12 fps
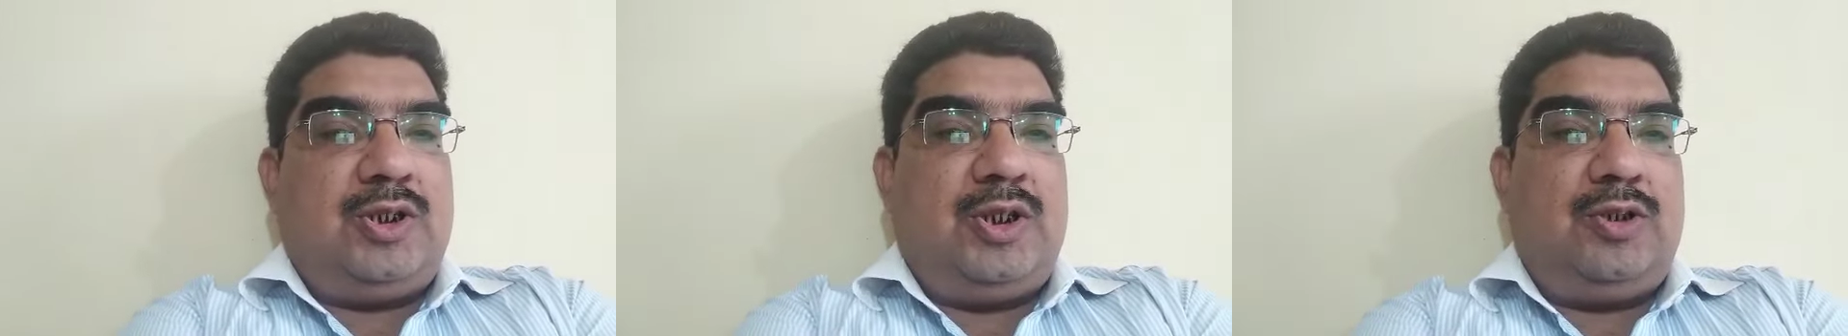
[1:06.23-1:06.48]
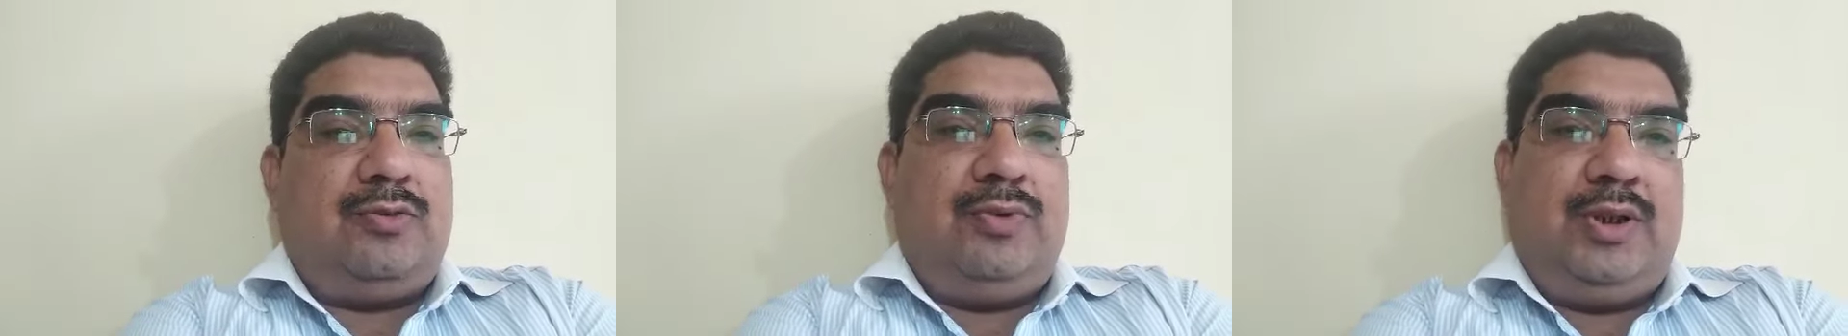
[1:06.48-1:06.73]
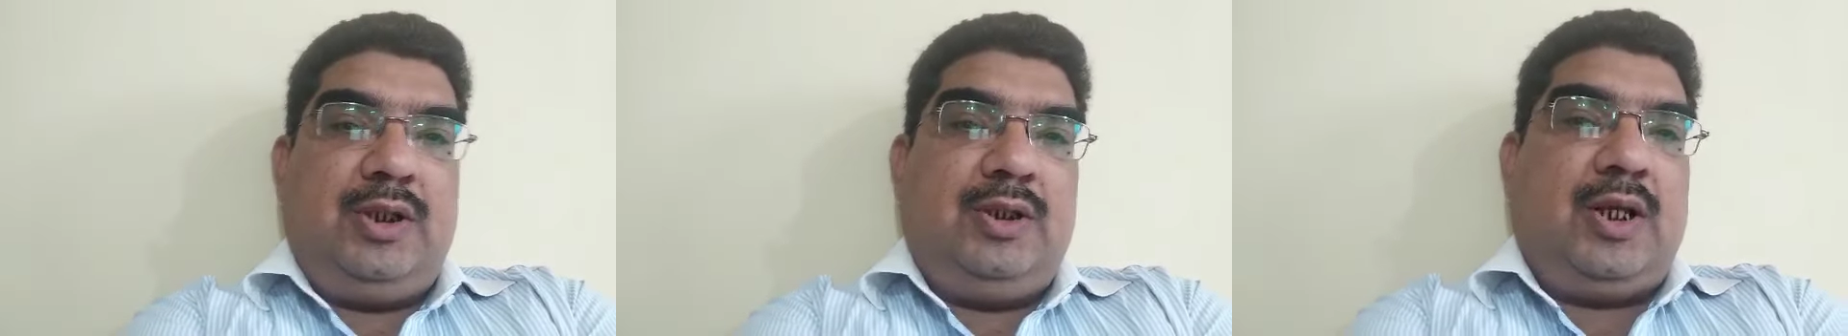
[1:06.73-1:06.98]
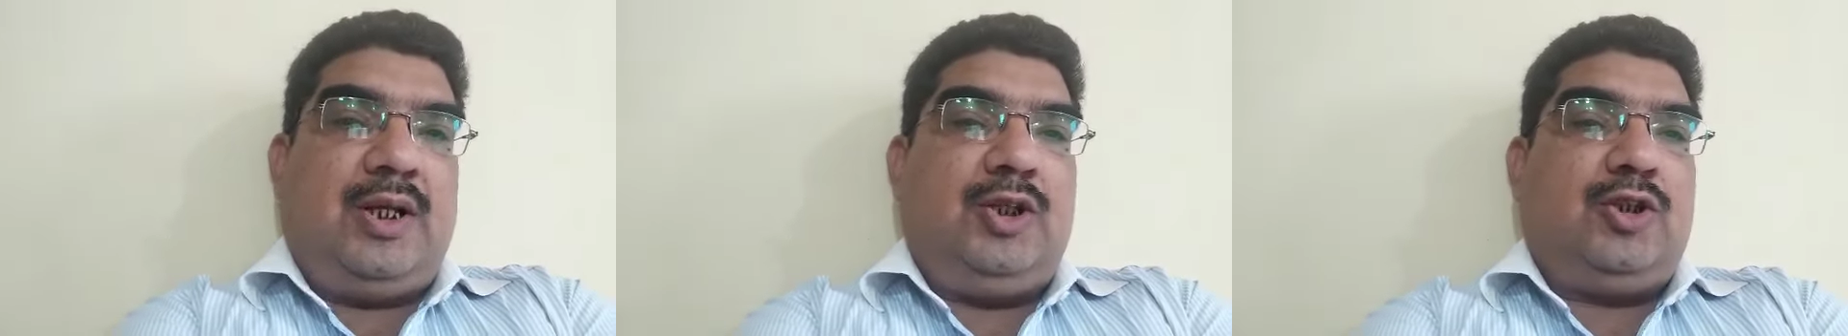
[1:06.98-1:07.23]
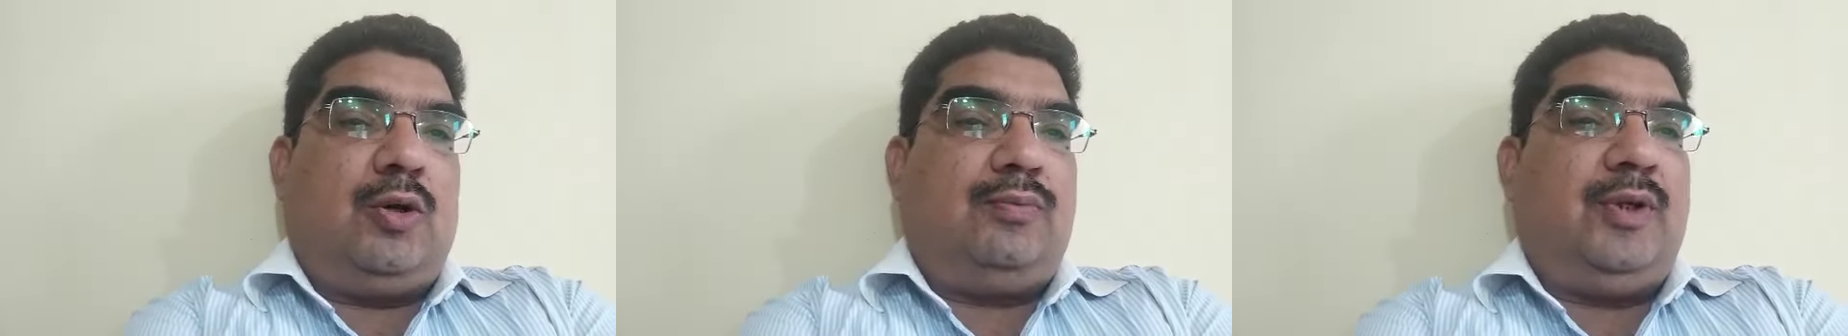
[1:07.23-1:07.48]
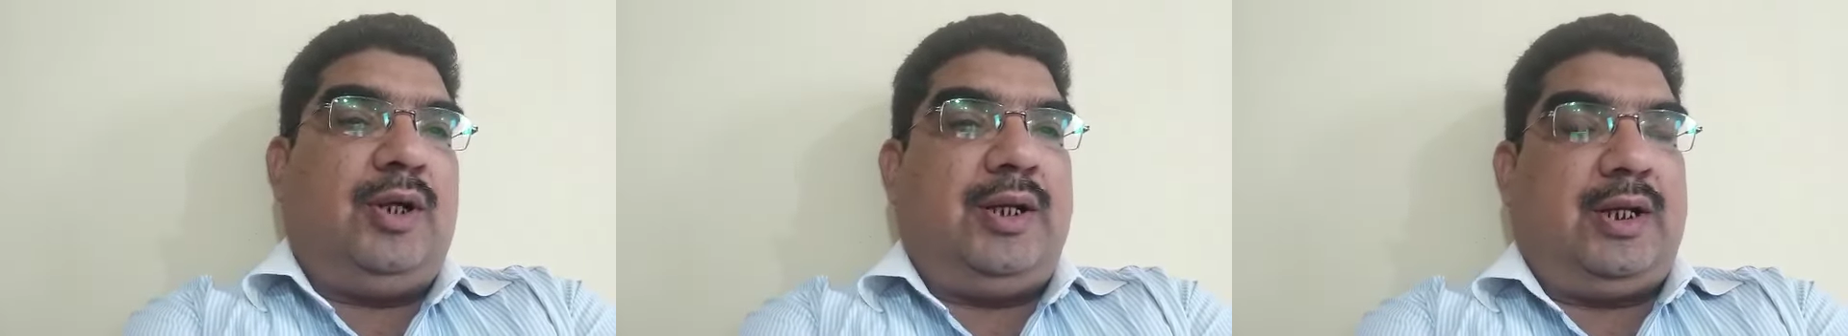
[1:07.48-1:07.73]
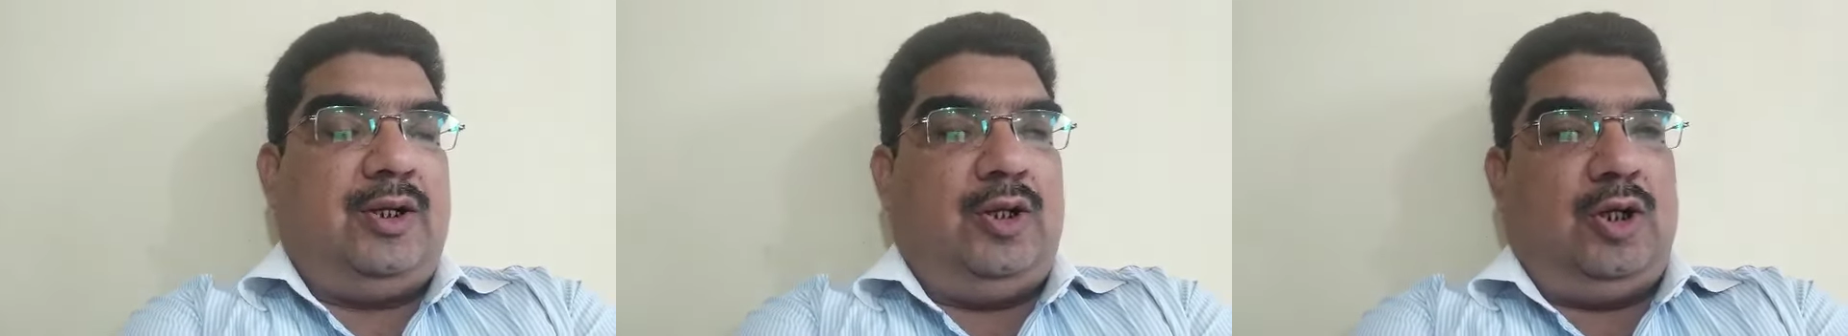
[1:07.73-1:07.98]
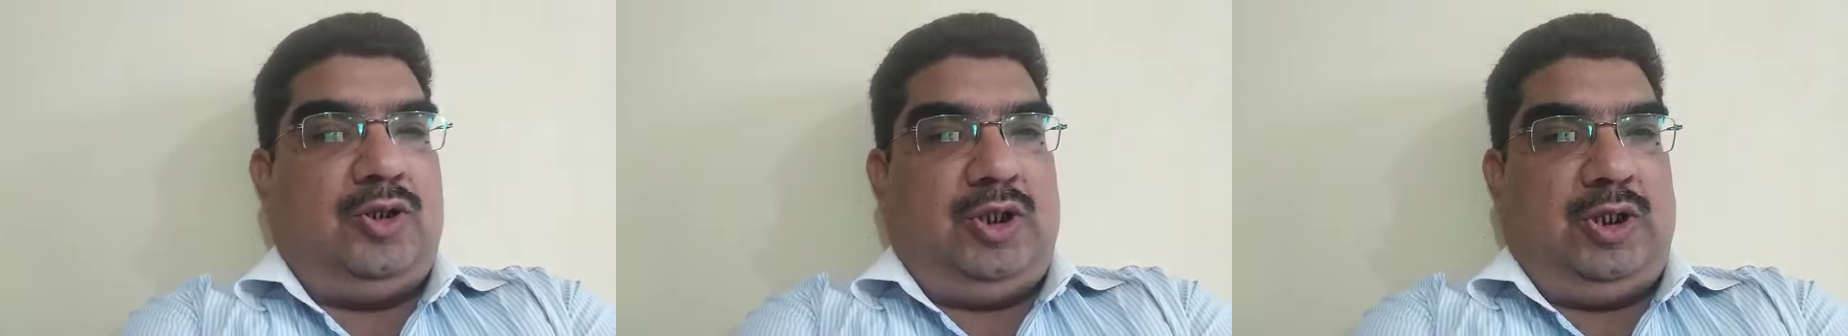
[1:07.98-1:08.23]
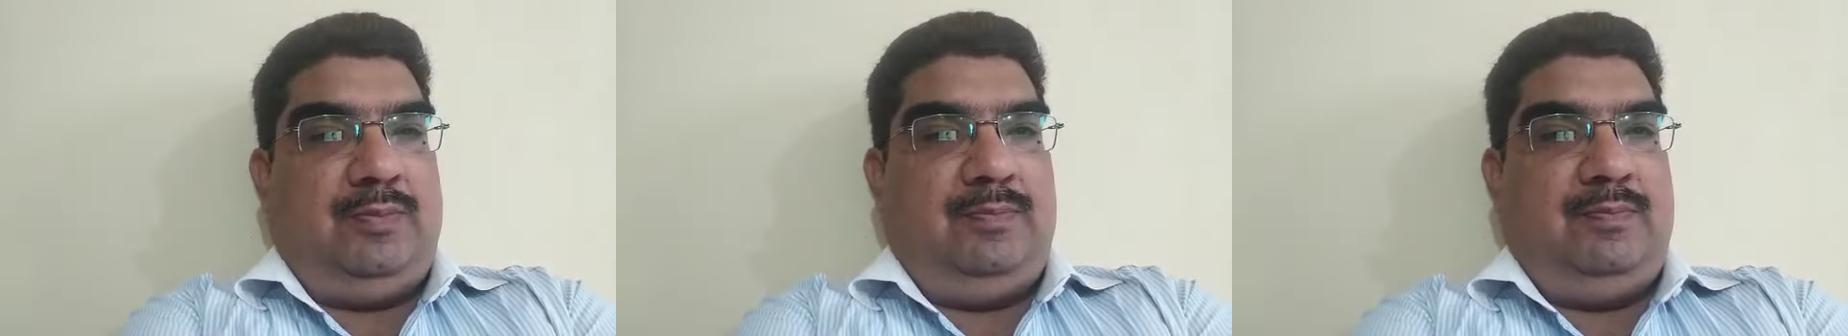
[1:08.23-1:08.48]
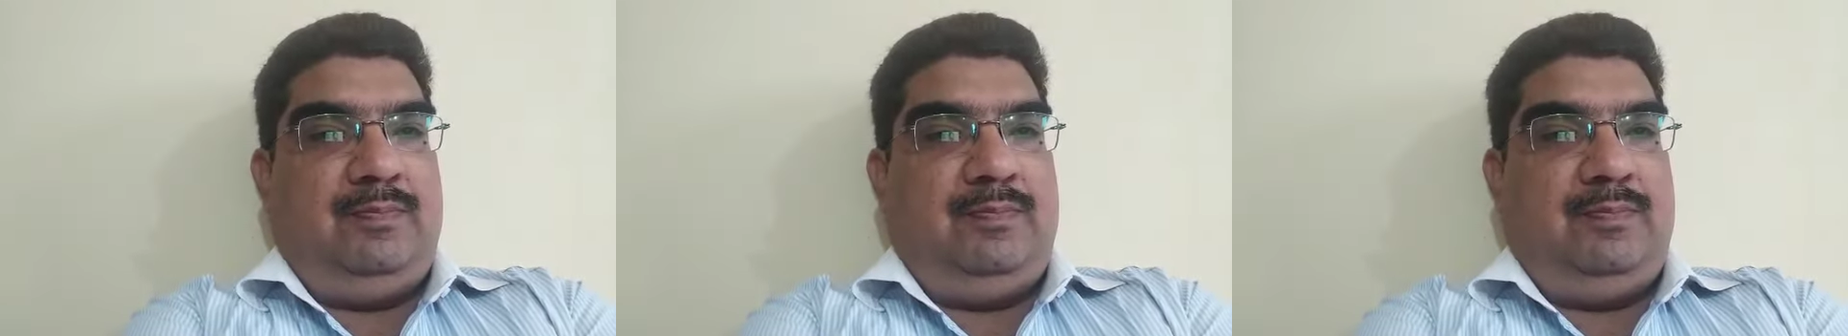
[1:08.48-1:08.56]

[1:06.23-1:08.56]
is within the reach of the technology,